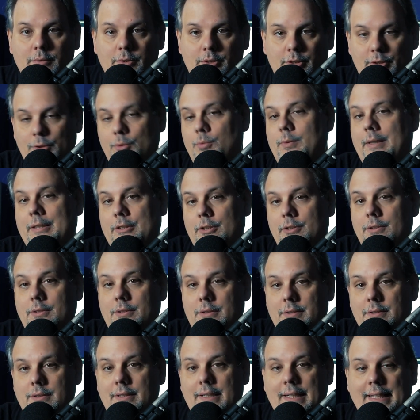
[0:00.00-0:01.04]

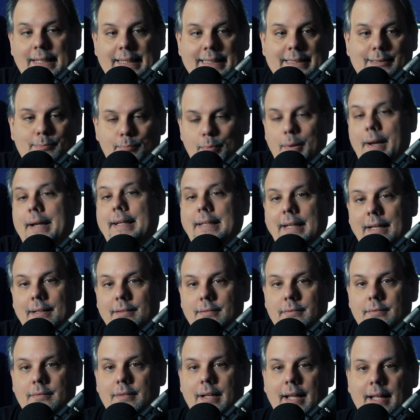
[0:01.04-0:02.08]
Richards is pregnant,
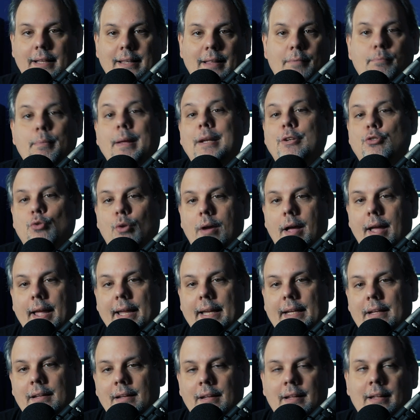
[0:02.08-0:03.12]
and they've been
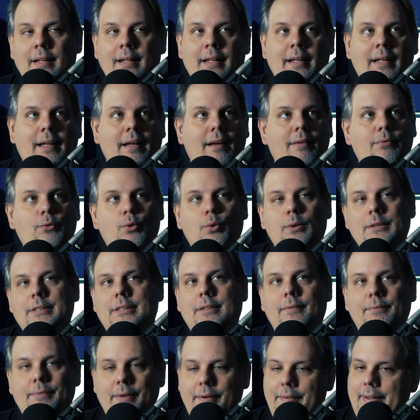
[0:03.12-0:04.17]
trying. Of course,
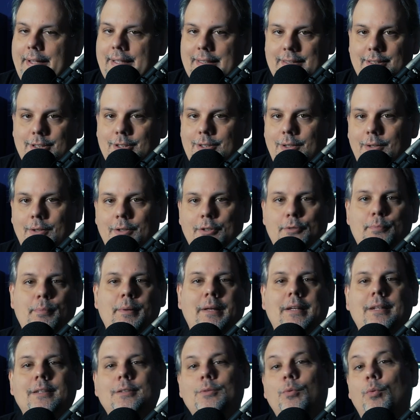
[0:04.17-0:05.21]
they're very concerned
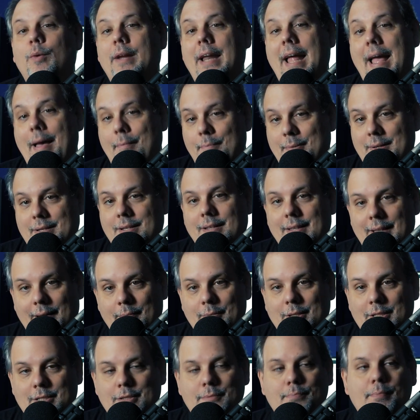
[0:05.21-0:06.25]
because of what happened to
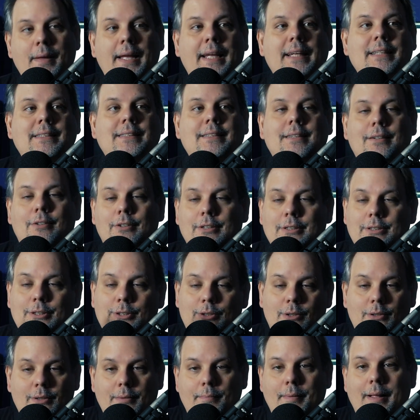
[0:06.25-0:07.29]
them in space. They're
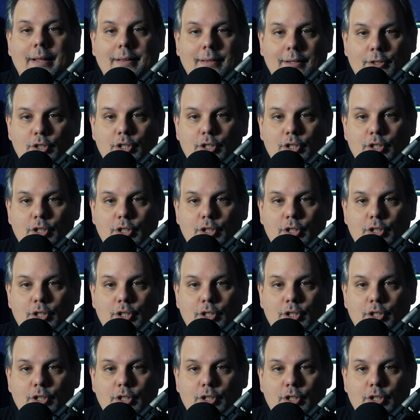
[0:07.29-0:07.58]
concerned about the